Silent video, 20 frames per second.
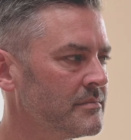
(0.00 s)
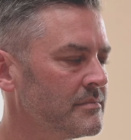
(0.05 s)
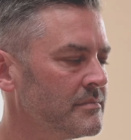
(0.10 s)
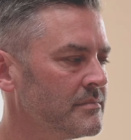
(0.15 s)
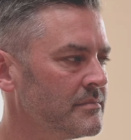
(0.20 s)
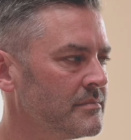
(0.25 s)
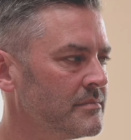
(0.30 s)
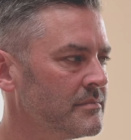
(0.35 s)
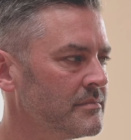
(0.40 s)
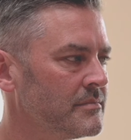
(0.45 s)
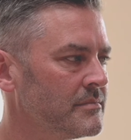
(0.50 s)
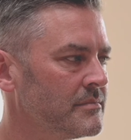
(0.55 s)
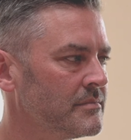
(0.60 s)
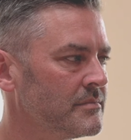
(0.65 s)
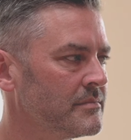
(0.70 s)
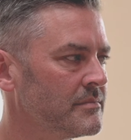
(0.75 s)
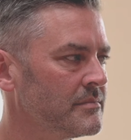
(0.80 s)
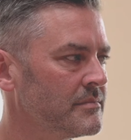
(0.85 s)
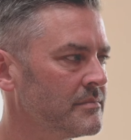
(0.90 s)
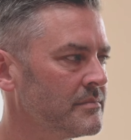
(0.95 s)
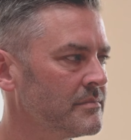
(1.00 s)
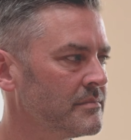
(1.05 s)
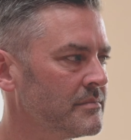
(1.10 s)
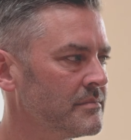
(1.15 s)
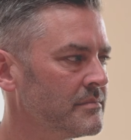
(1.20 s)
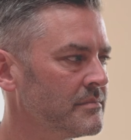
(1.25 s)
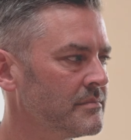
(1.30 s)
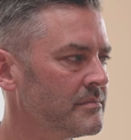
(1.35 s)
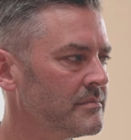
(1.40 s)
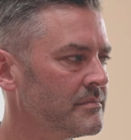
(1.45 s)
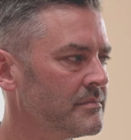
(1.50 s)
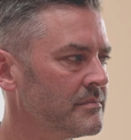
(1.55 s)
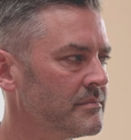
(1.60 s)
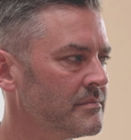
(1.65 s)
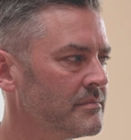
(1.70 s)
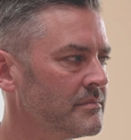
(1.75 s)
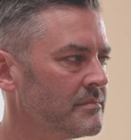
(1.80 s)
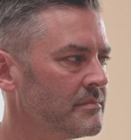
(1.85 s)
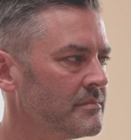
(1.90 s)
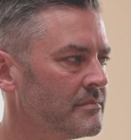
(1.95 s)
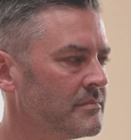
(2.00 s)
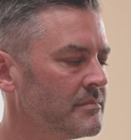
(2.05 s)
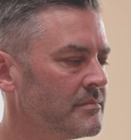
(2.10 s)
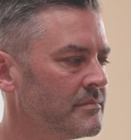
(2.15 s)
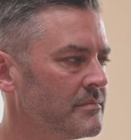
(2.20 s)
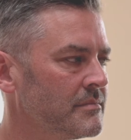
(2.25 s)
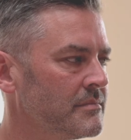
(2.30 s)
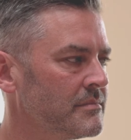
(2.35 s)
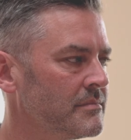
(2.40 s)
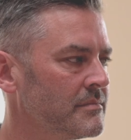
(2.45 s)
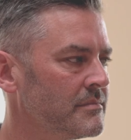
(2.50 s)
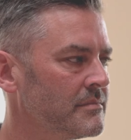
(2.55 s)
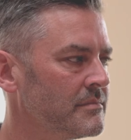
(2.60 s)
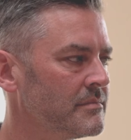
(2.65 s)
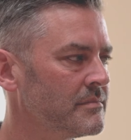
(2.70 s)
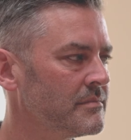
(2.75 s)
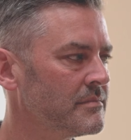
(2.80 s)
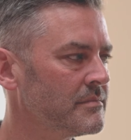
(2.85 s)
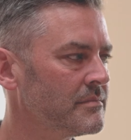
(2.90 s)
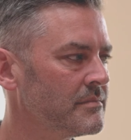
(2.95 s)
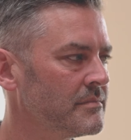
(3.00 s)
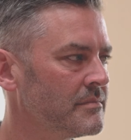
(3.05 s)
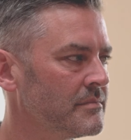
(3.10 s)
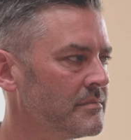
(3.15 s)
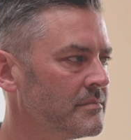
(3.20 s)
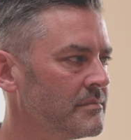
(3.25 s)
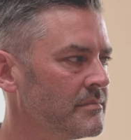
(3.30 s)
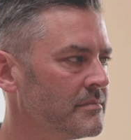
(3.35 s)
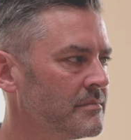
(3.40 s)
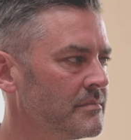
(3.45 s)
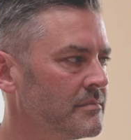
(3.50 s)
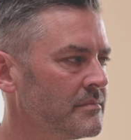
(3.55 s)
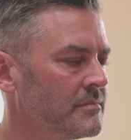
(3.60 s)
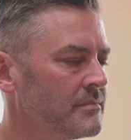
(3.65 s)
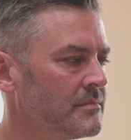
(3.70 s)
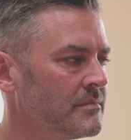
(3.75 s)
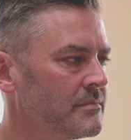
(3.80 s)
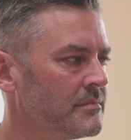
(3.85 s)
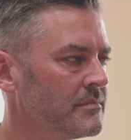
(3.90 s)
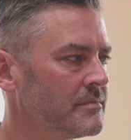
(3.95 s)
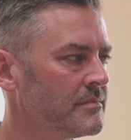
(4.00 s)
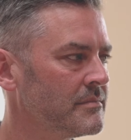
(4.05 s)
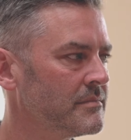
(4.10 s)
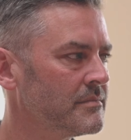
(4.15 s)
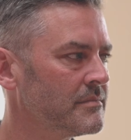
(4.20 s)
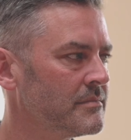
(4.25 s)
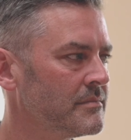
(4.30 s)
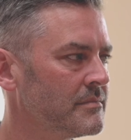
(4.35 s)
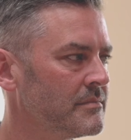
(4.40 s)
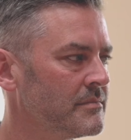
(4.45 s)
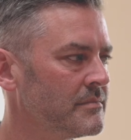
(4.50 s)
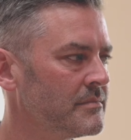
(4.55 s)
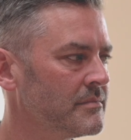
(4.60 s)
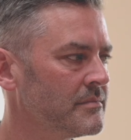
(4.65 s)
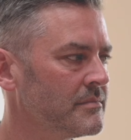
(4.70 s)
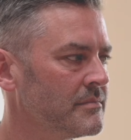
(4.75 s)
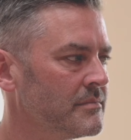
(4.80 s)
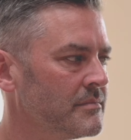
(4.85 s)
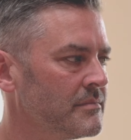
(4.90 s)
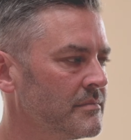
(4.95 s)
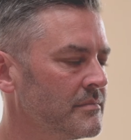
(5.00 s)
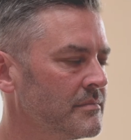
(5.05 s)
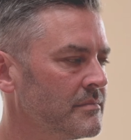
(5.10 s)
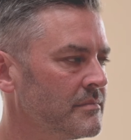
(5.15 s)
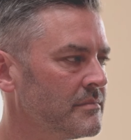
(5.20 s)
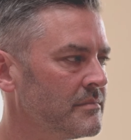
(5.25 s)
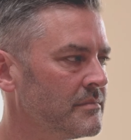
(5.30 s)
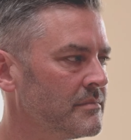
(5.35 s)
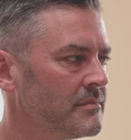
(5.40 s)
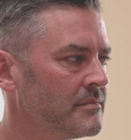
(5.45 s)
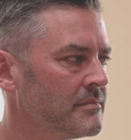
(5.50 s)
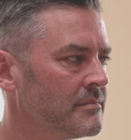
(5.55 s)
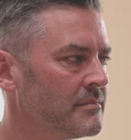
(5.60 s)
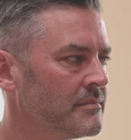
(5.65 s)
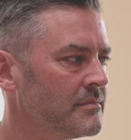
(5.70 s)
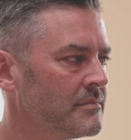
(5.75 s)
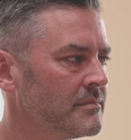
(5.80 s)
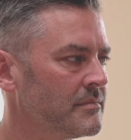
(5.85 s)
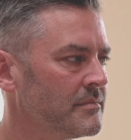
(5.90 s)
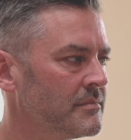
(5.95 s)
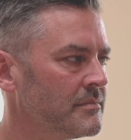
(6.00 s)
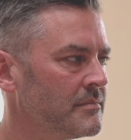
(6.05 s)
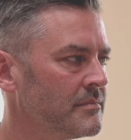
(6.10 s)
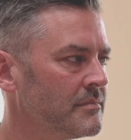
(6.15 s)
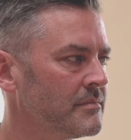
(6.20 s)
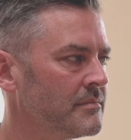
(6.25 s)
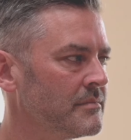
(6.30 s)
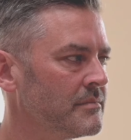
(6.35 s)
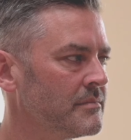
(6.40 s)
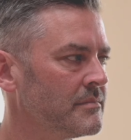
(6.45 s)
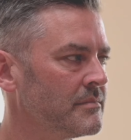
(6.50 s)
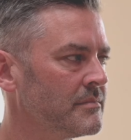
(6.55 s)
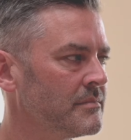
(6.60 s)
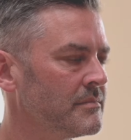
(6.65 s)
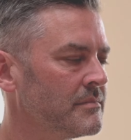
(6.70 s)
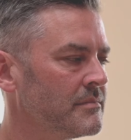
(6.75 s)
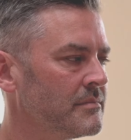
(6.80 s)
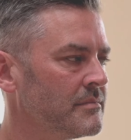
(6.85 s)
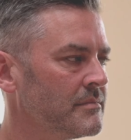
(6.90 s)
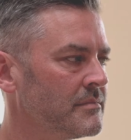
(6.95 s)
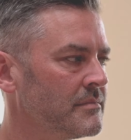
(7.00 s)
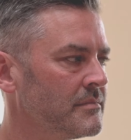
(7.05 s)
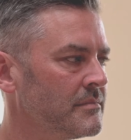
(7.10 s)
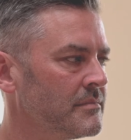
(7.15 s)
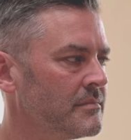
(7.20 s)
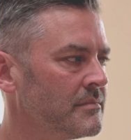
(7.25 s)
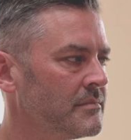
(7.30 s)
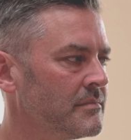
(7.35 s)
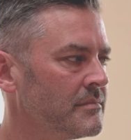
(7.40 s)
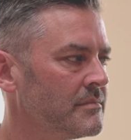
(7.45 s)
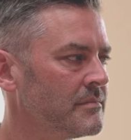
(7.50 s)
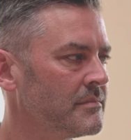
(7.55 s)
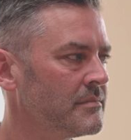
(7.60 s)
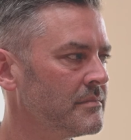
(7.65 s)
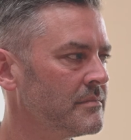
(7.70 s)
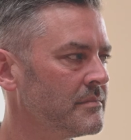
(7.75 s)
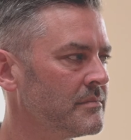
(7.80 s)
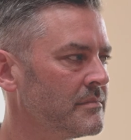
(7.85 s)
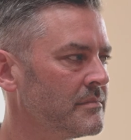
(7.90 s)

(not speaking)